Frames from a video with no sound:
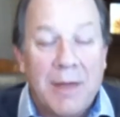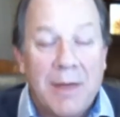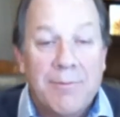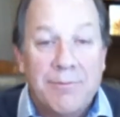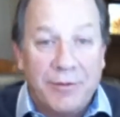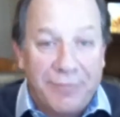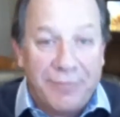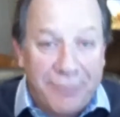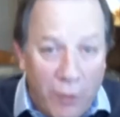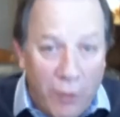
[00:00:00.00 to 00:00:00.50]

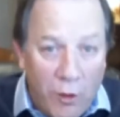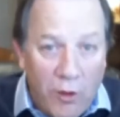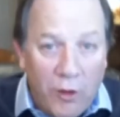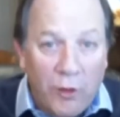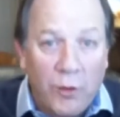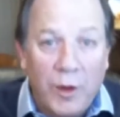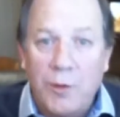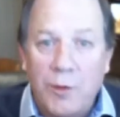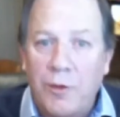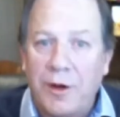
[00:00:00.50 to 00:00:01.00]
Before,
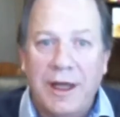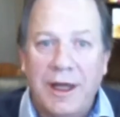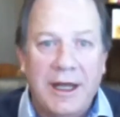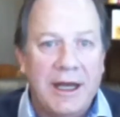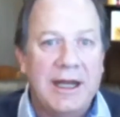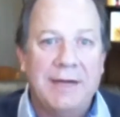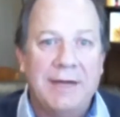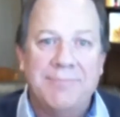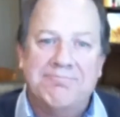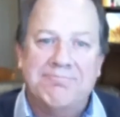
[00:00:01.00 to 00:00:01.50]
we were
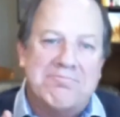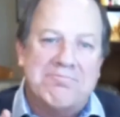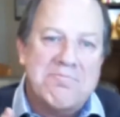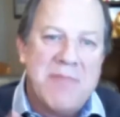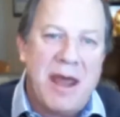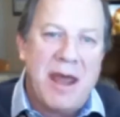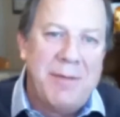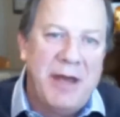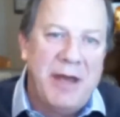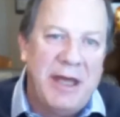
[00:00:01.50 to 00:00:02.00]
getting
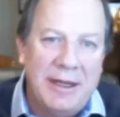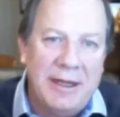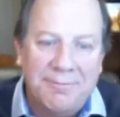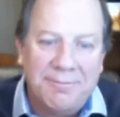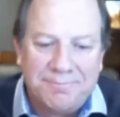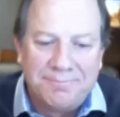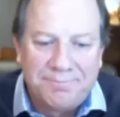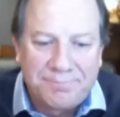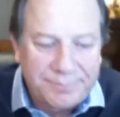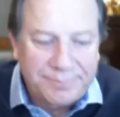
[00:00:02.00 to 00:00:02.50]
maybe,
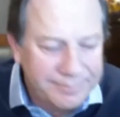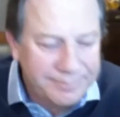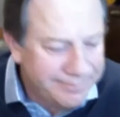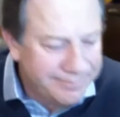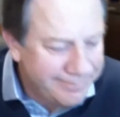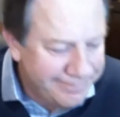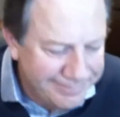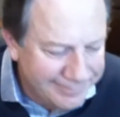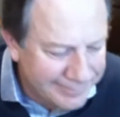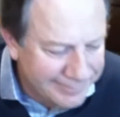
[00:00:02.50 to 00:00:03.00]

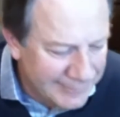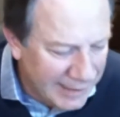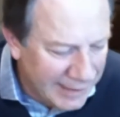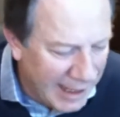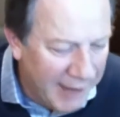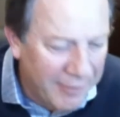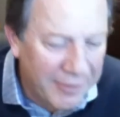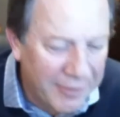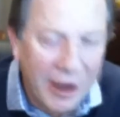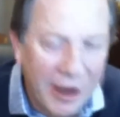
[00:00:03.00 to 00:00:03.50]

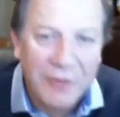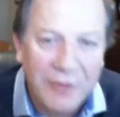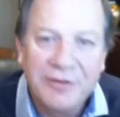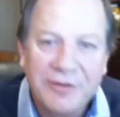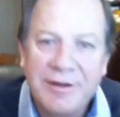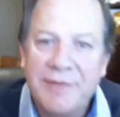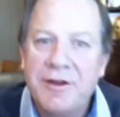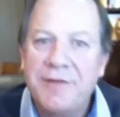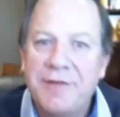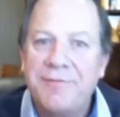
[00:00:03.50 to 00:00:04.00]
I don't know,
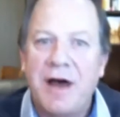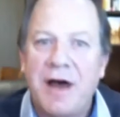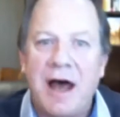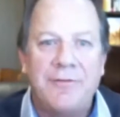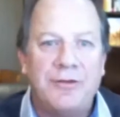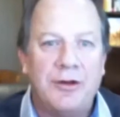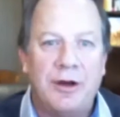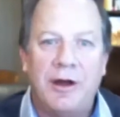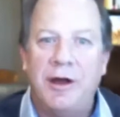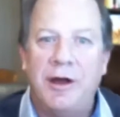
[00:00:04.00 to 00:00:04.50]
75
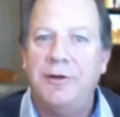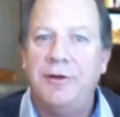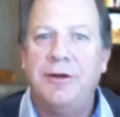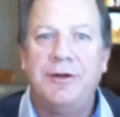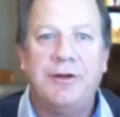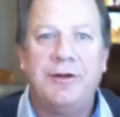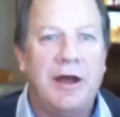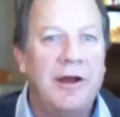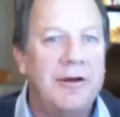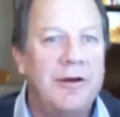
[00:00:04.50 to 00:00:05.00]
to 100
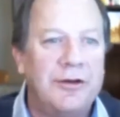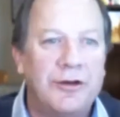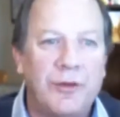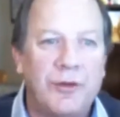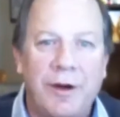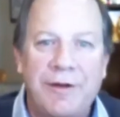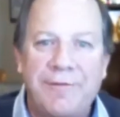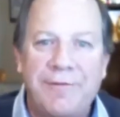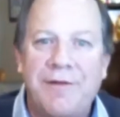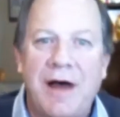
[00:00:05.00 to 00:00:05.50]
to
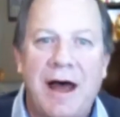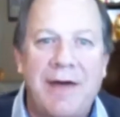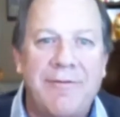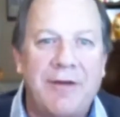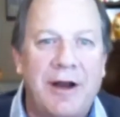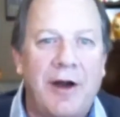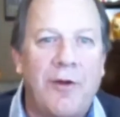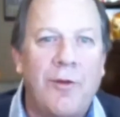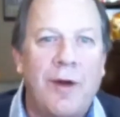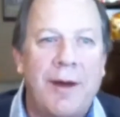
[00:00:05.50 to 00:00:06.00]
125 at
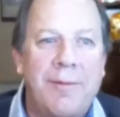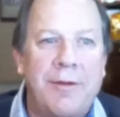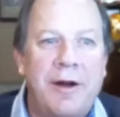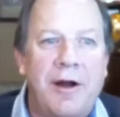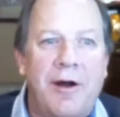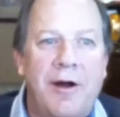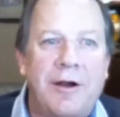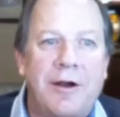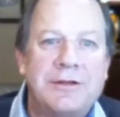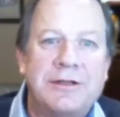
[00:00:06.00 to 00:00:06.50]
our
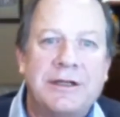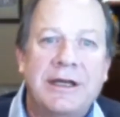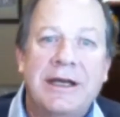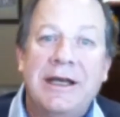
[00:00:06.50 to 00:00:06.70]
webinars.